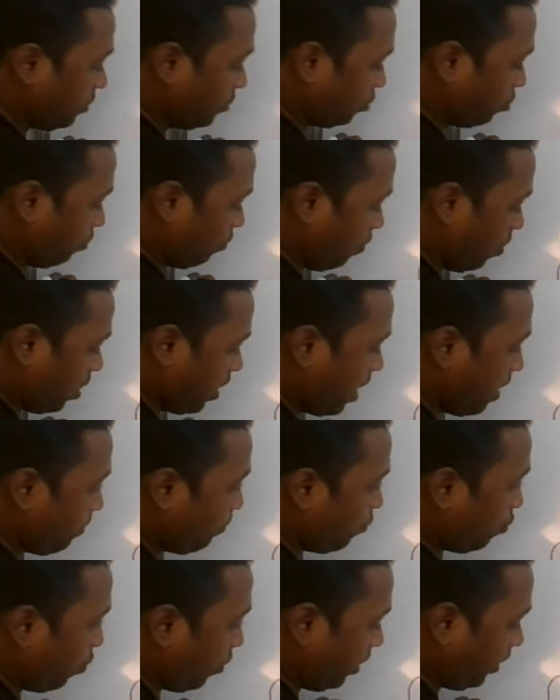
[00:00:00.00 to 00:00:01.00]
So what I
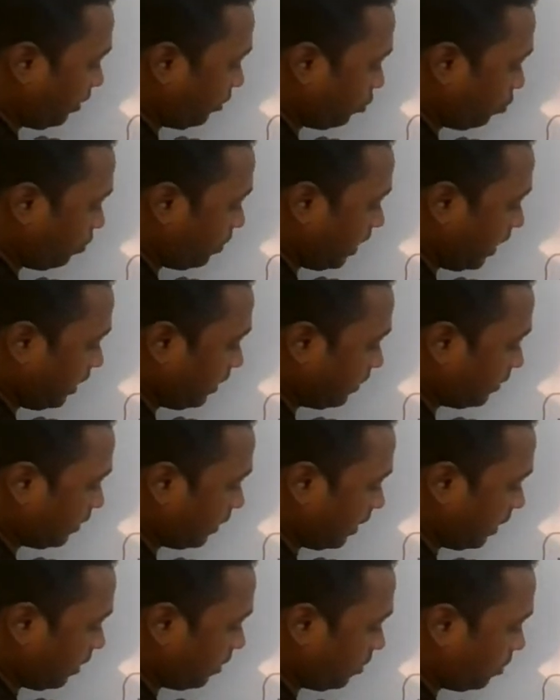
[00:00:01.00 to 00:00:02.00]
am going to get,
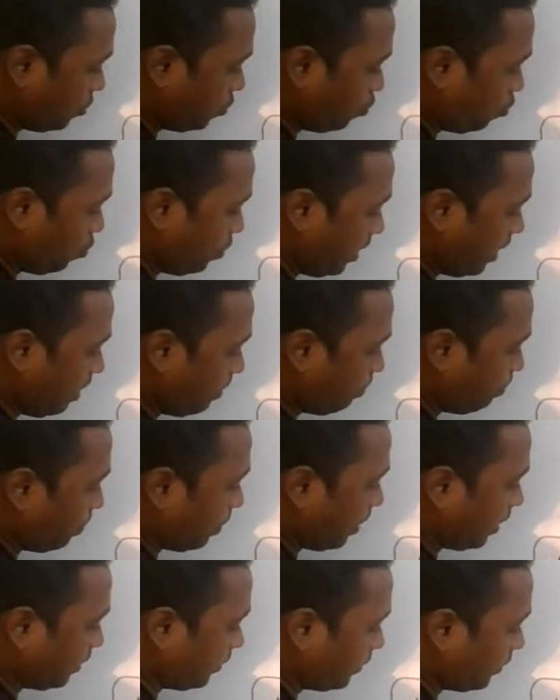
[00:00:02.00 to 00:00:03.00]
see, 2a
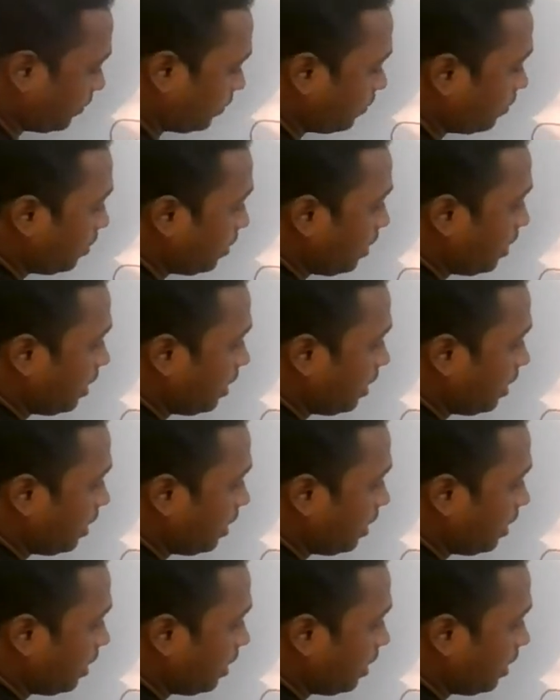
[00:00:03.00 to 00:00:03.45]
plus,